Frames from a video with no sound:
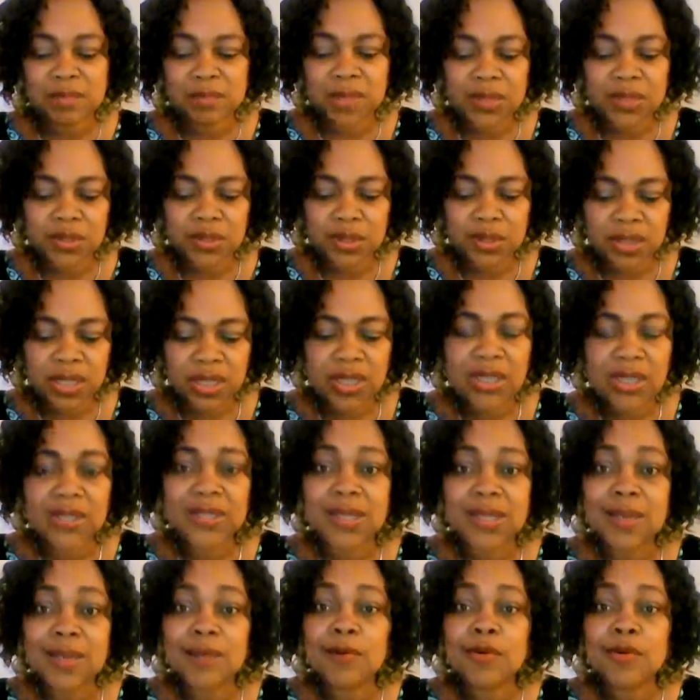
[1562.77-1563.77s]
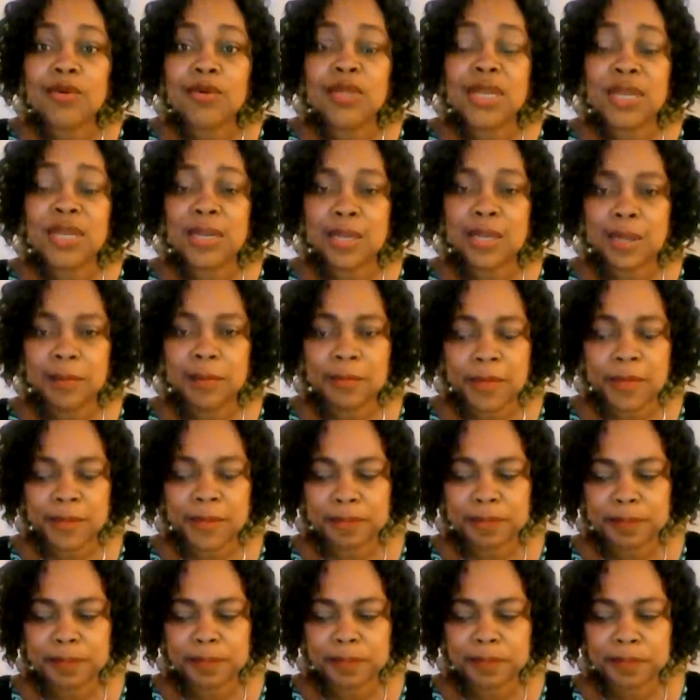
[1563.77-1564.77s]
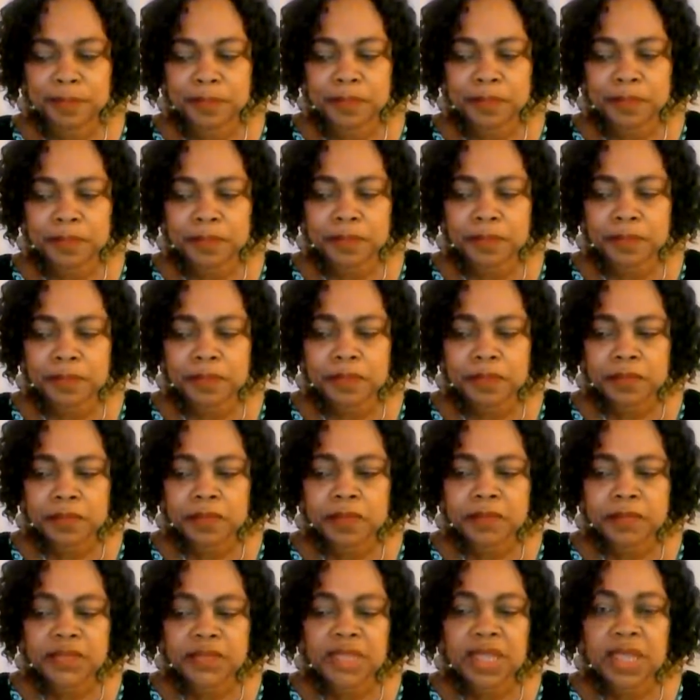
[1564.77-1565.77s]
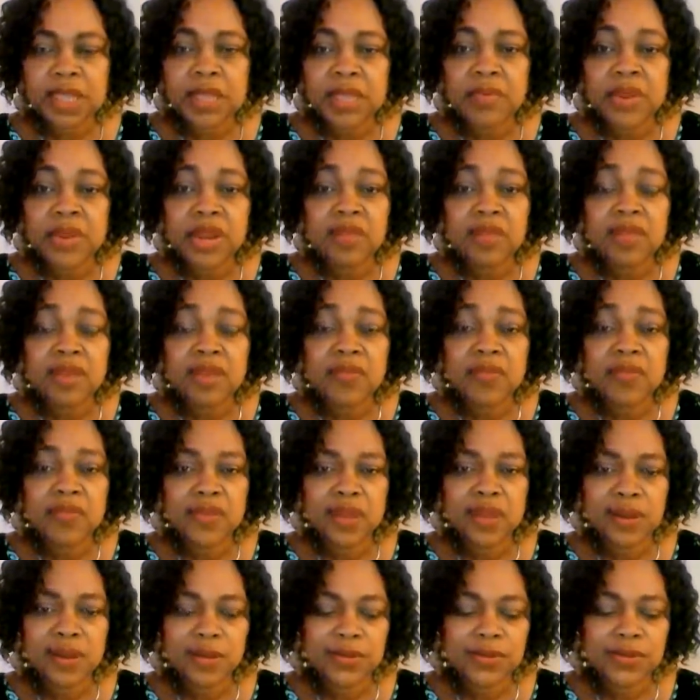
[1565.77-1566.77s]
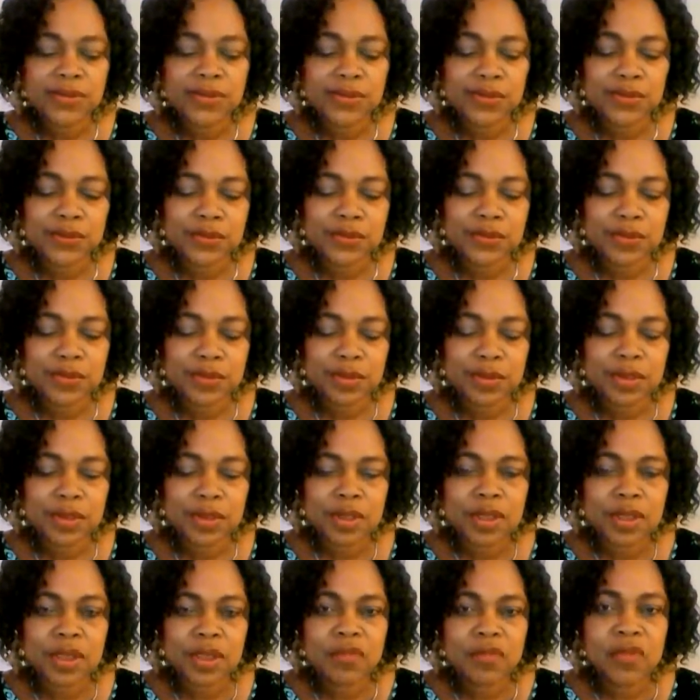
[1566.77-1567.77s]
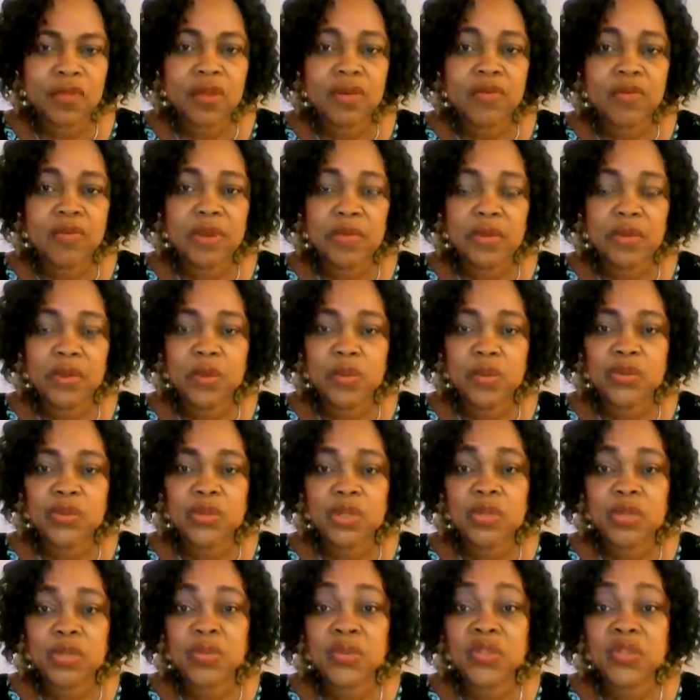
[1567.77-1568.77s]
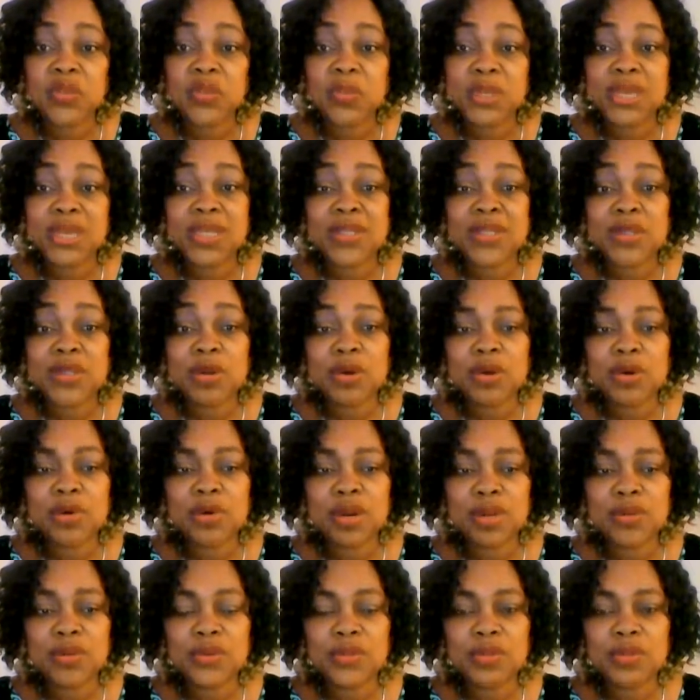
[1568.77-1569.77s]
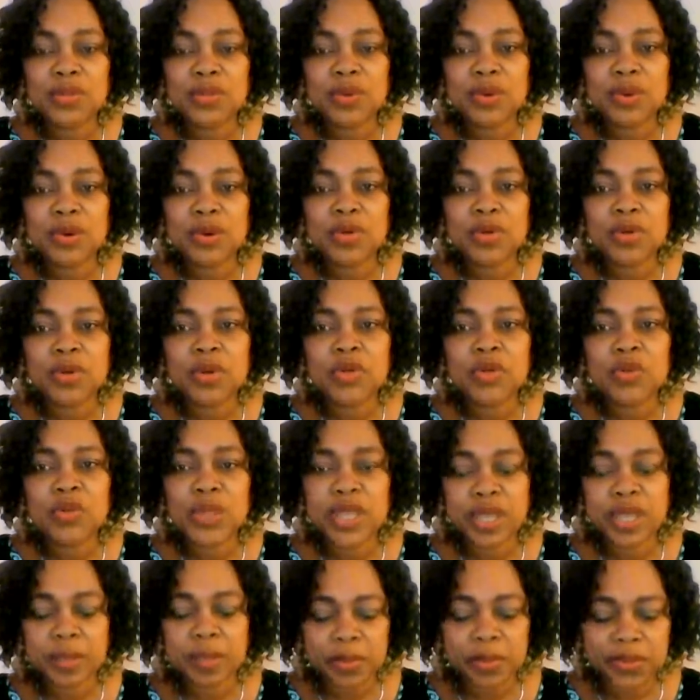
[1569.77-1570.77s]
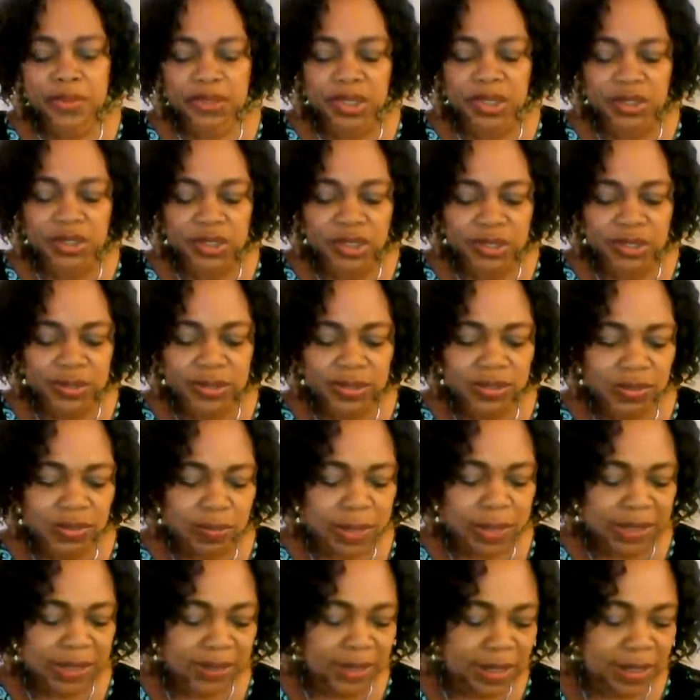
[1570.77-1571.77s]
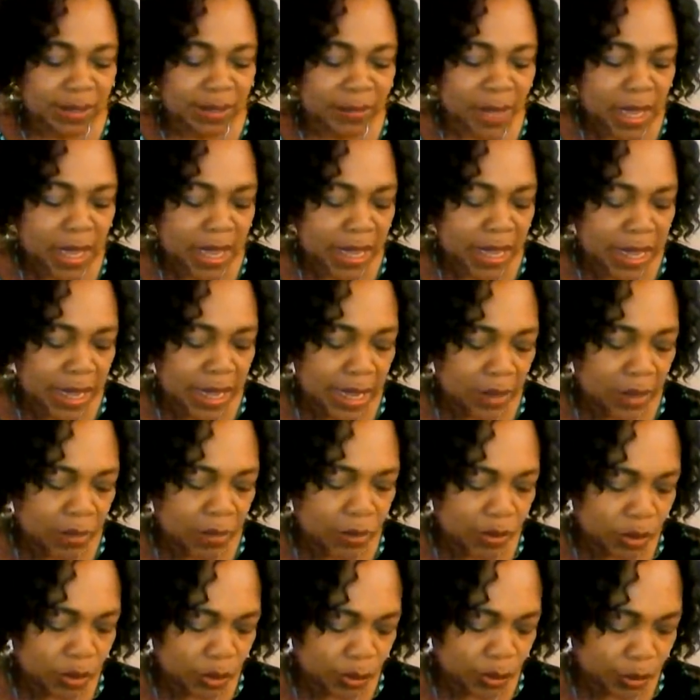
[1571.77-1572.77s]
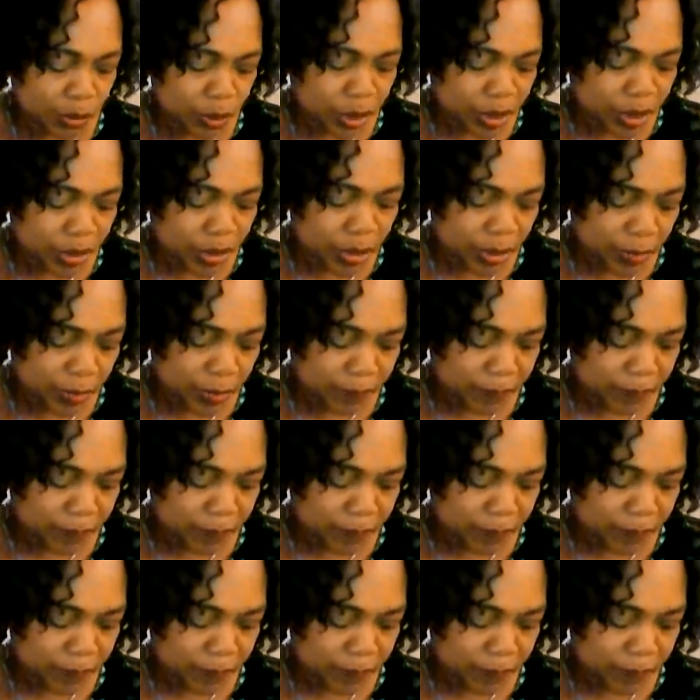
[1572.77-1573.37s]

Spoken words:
midst today. He is our God and helper. He will never fail us. Wherever we go today, we speak as the oracles of God. God will help us in Jesus' mighty name. I want to read